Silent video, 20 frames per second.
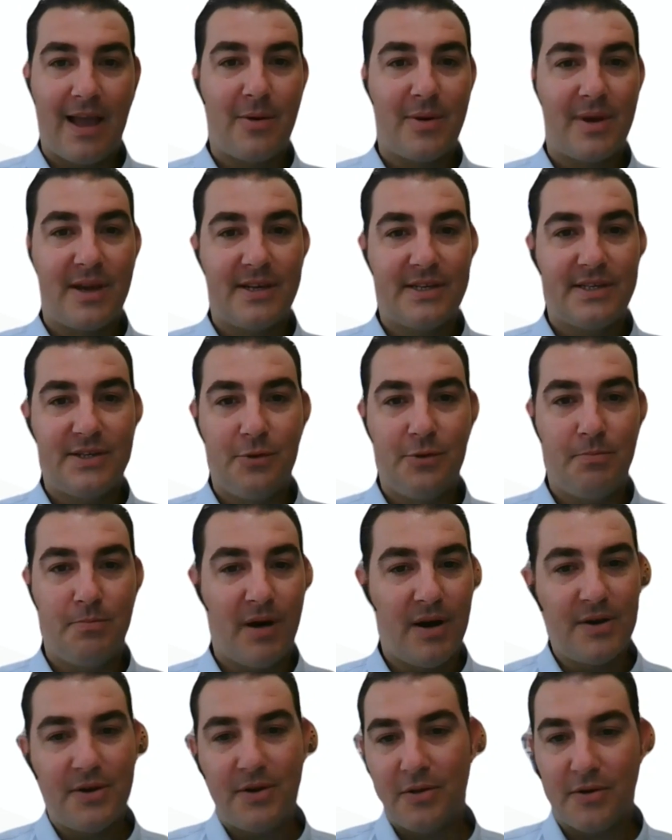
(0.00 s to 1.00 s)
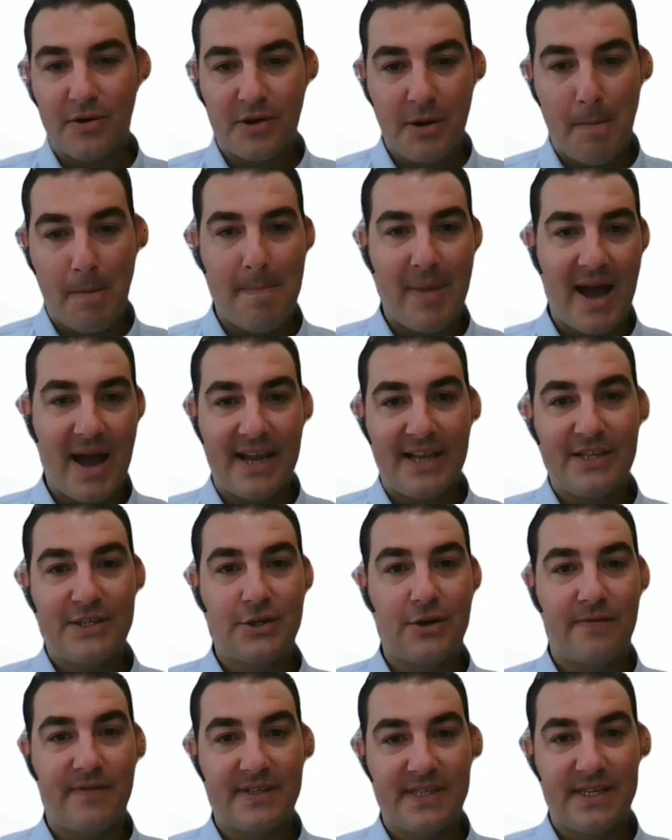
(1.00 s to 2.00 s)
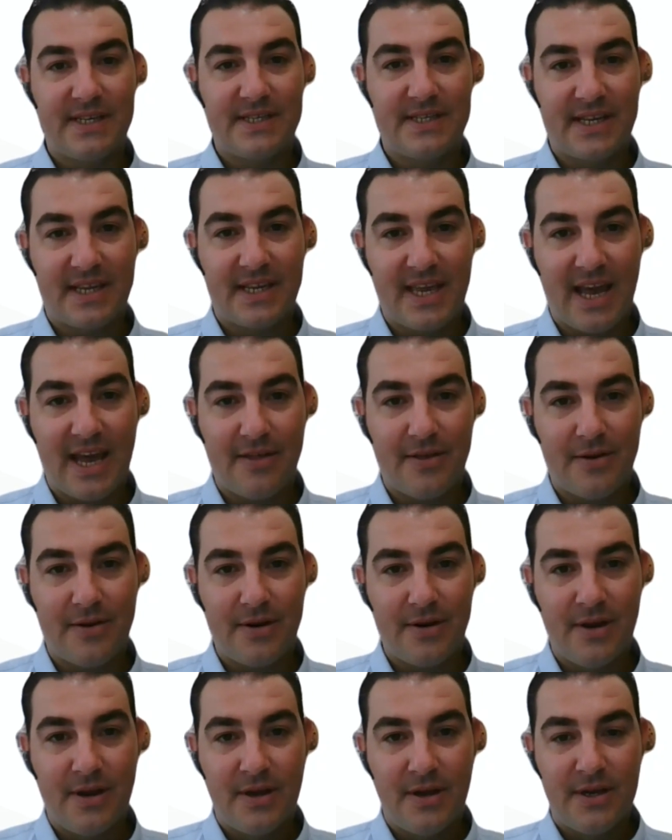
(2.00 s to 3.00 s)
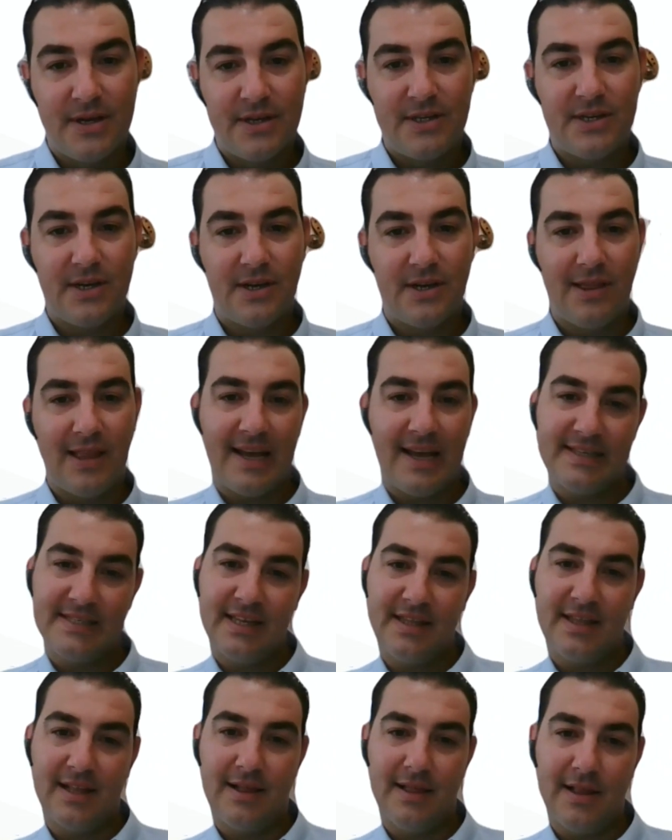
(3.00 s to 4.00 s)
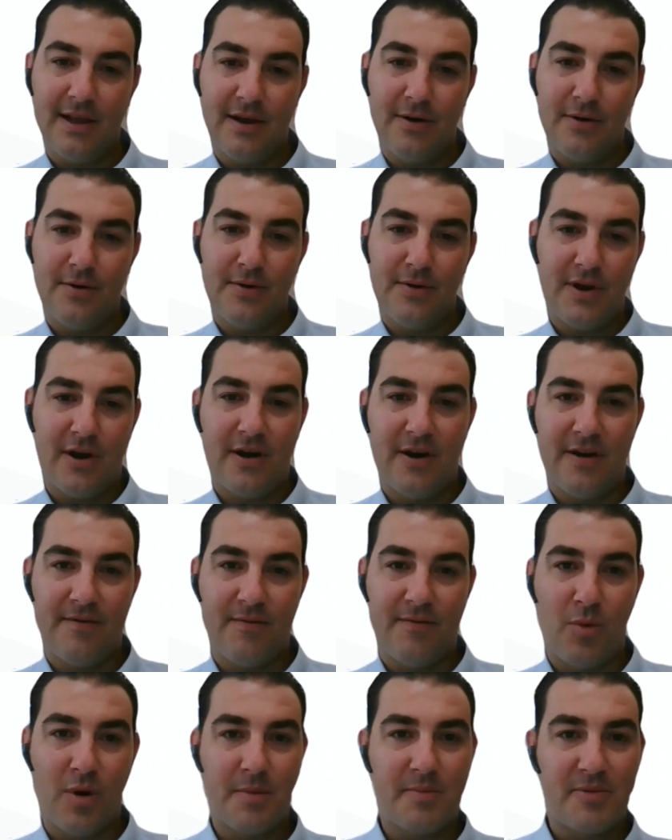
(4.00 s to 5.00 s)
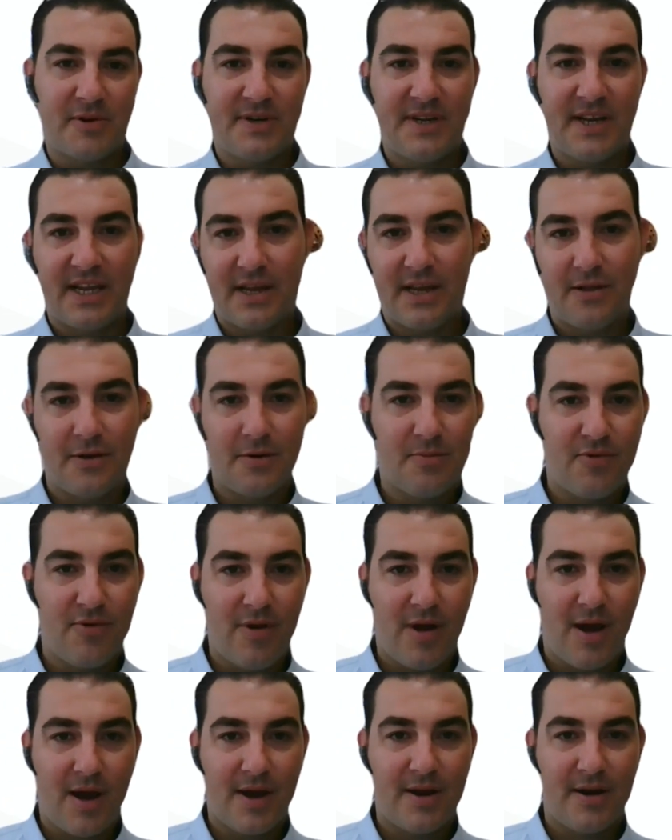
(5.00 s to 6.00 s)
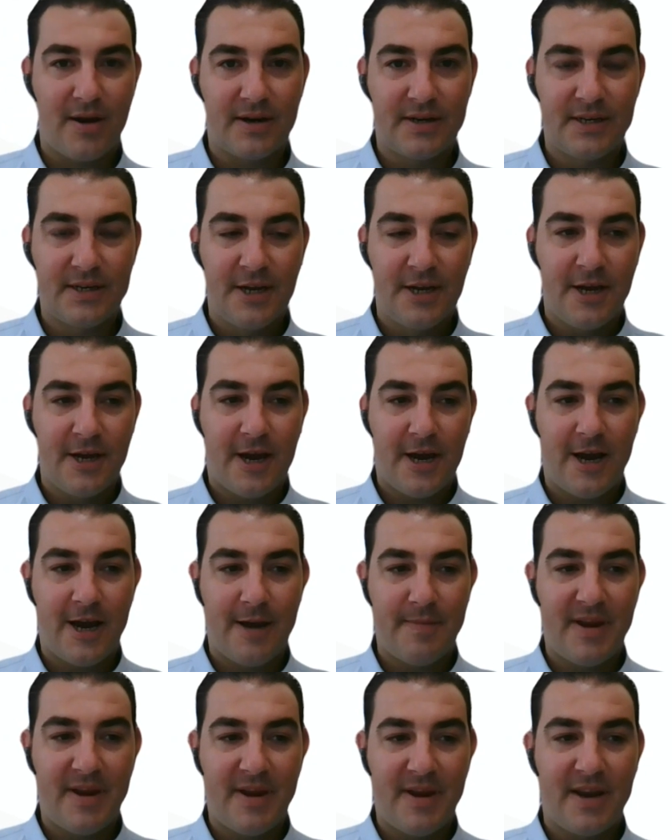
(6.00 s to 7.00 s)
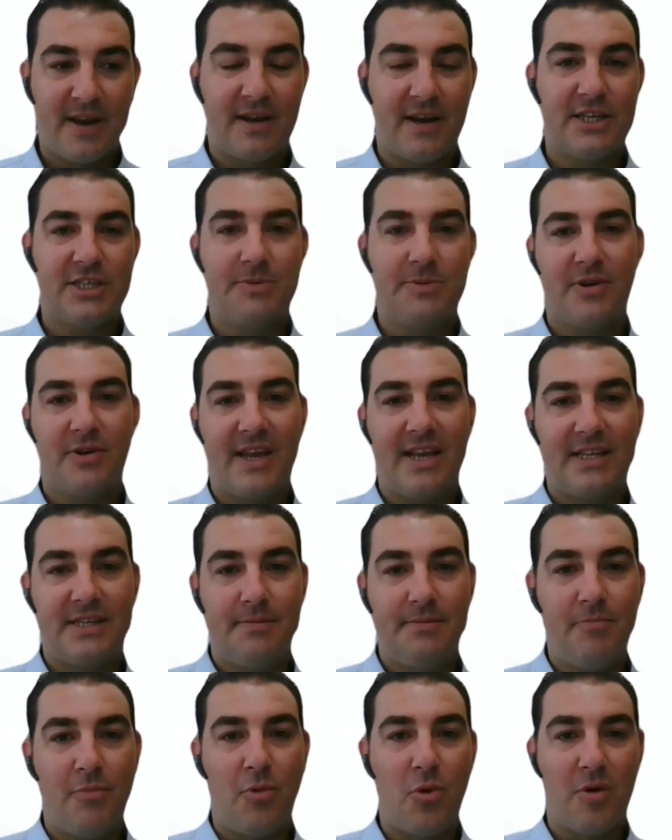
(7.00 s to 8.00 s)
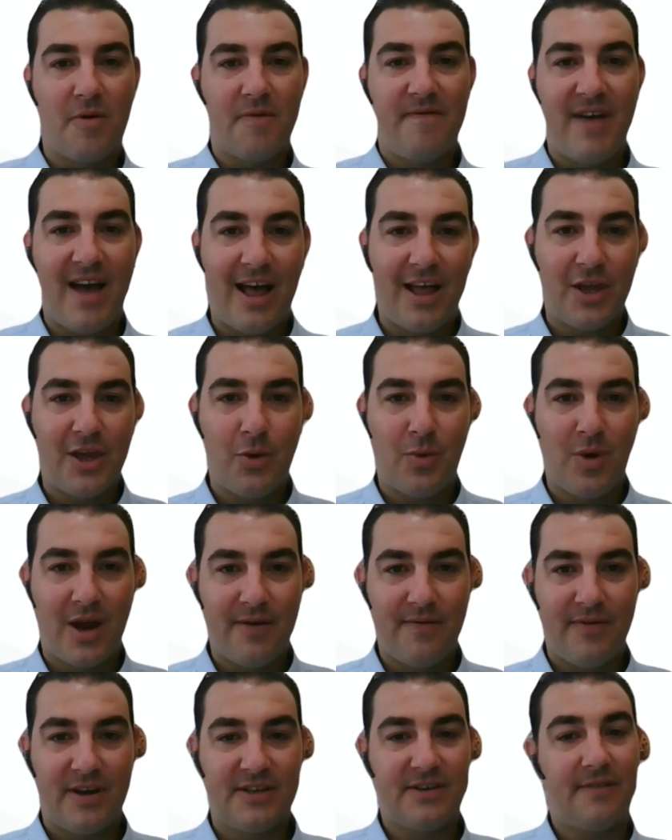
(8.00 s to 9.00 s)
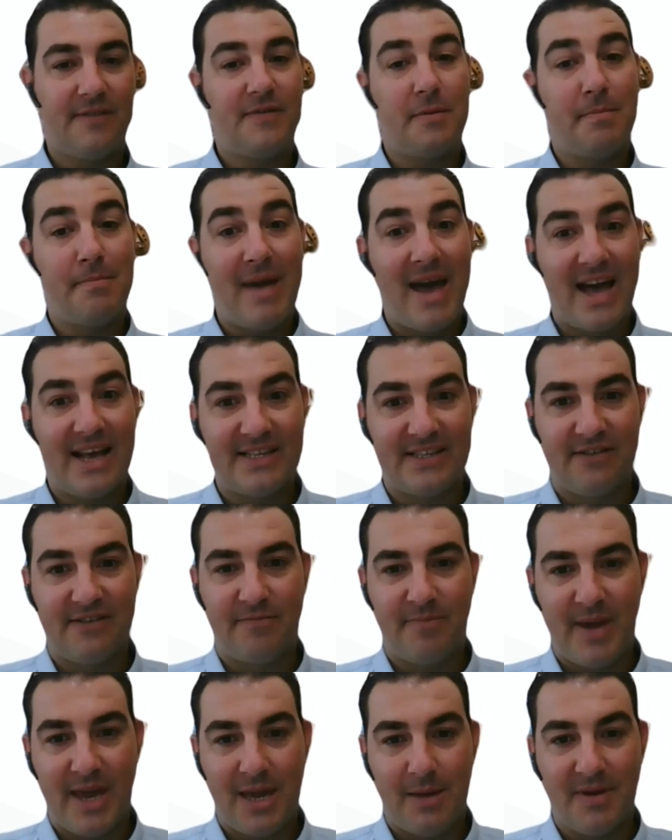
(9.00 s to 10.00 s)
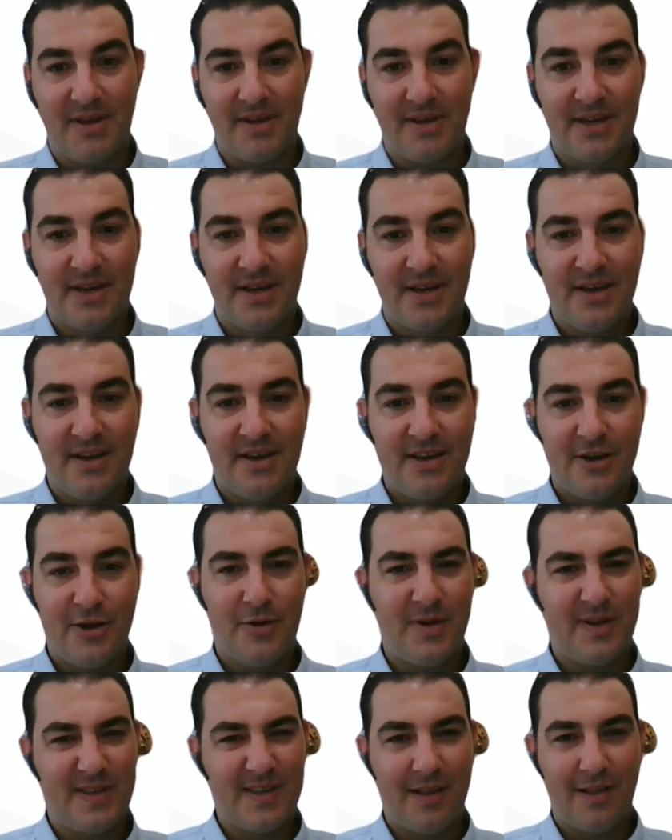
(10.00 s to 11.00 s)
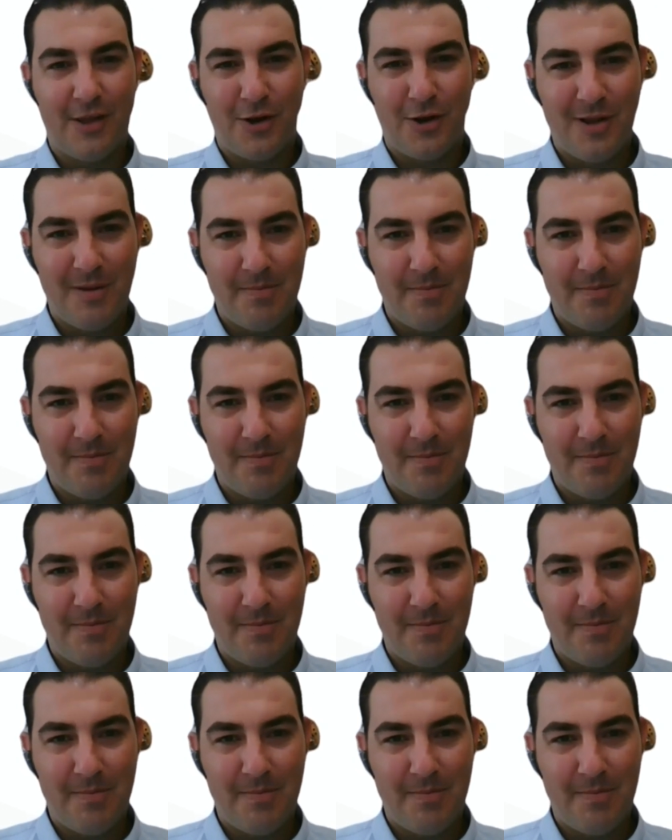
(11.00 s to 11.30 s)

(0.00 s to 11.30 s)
allowing us to bundle or combine services together to lessen the load of one particular product, and a customer gets more value out of us of the mass of payments. And that's